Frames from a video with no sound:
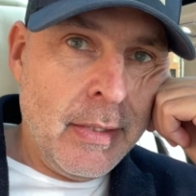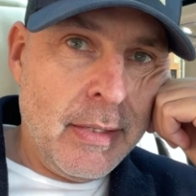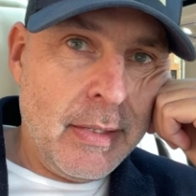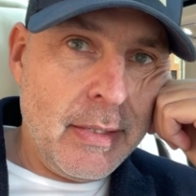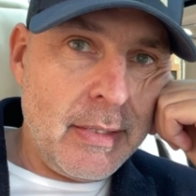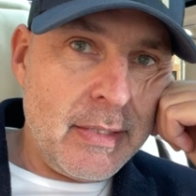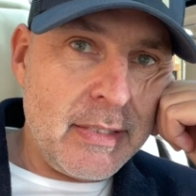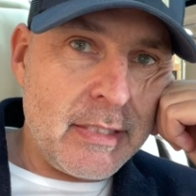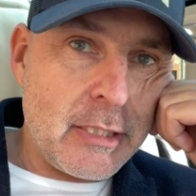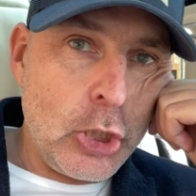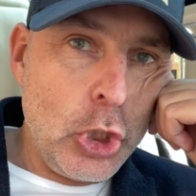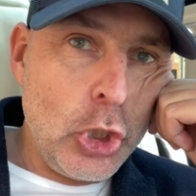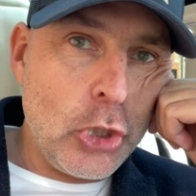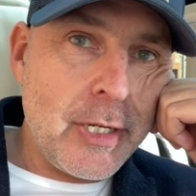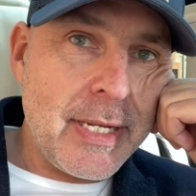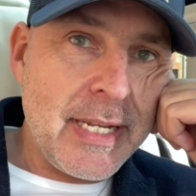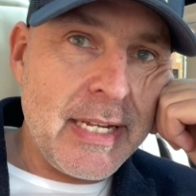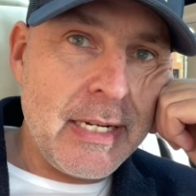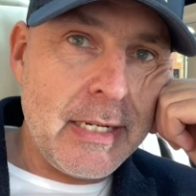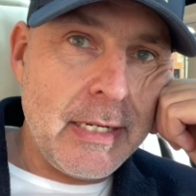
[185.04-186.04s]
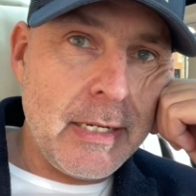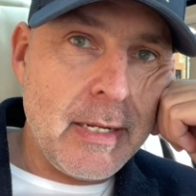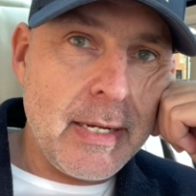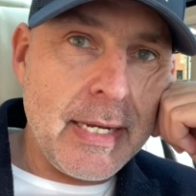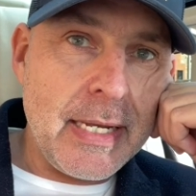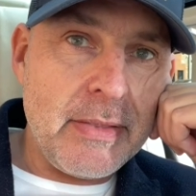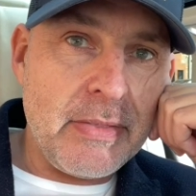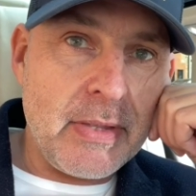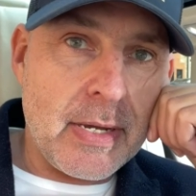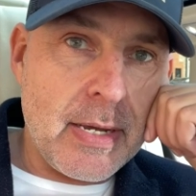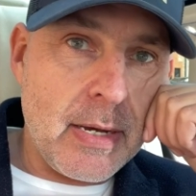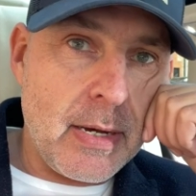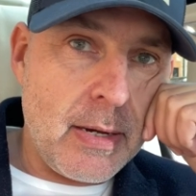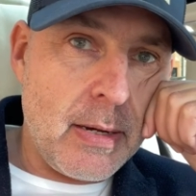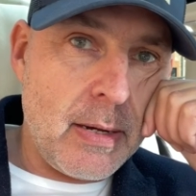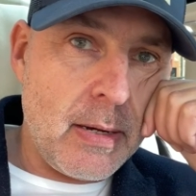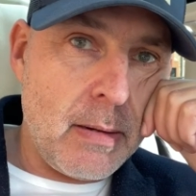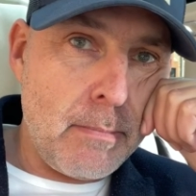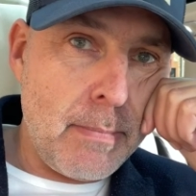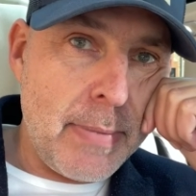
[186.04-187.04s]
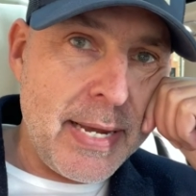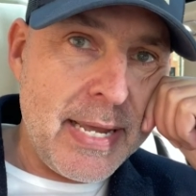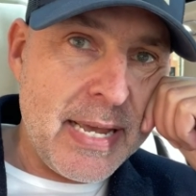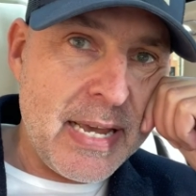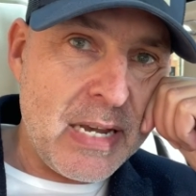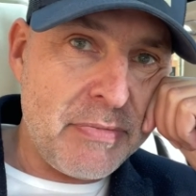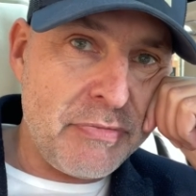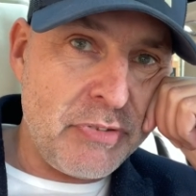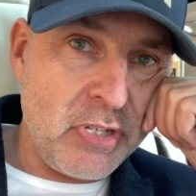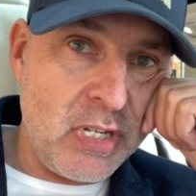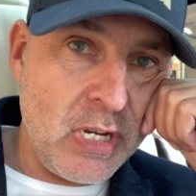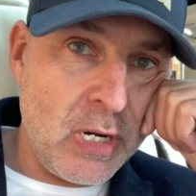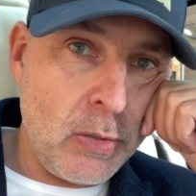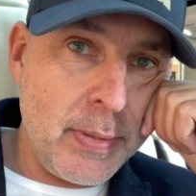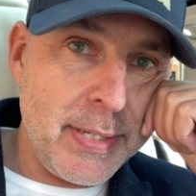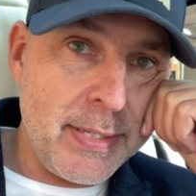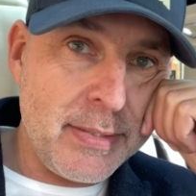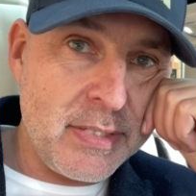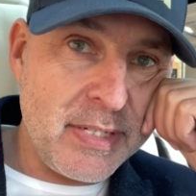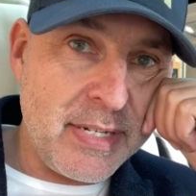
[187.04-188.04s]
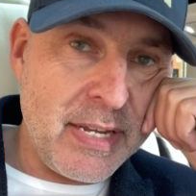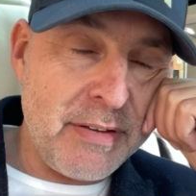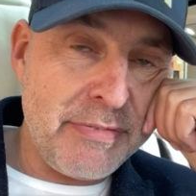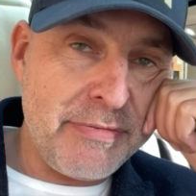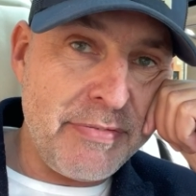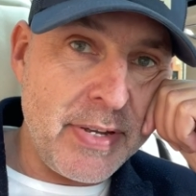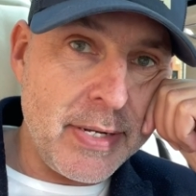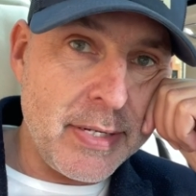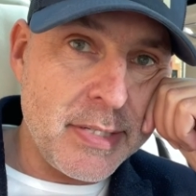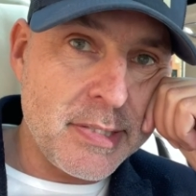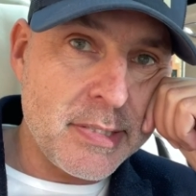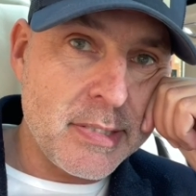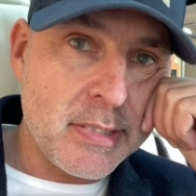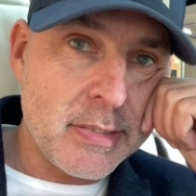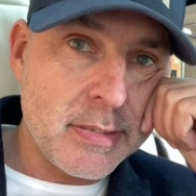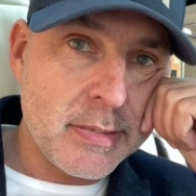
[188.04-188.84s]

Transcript: It's looking like the car may have to go in to get fixed.